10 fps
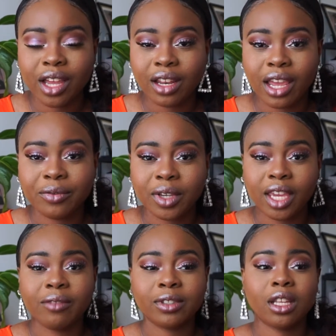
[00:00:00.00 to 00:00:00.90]
our life and
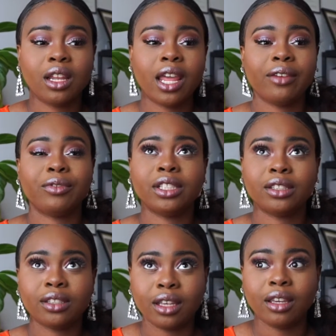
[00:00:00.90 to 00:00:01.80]
canvas our life and
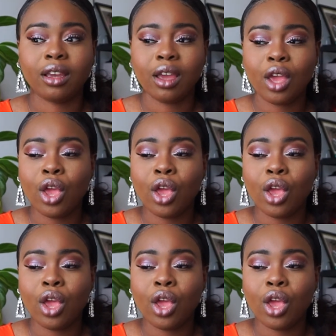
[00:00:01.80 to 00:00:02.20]
see,